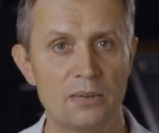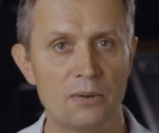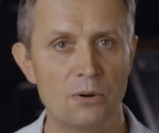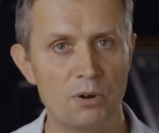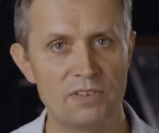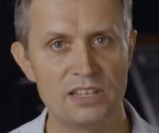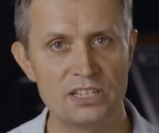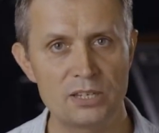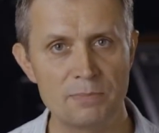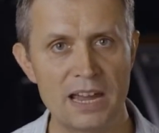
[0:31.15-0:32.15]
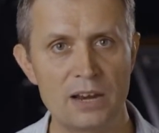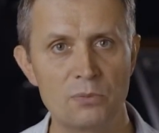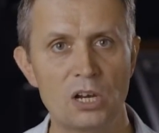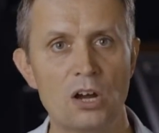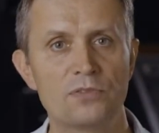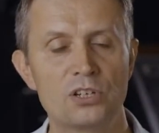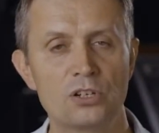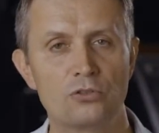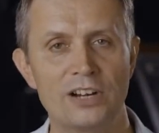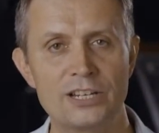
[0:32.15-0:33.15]
However, this demand will
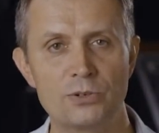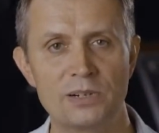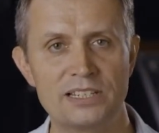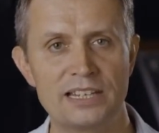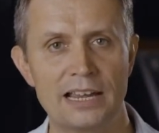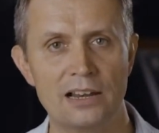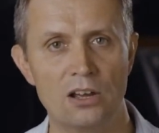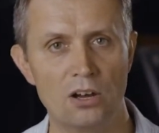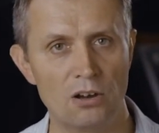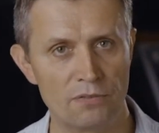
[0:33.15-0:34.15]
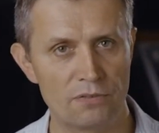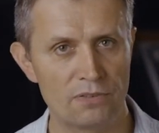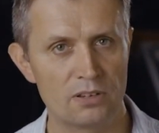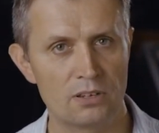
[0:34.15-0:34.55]
often gradually tail off.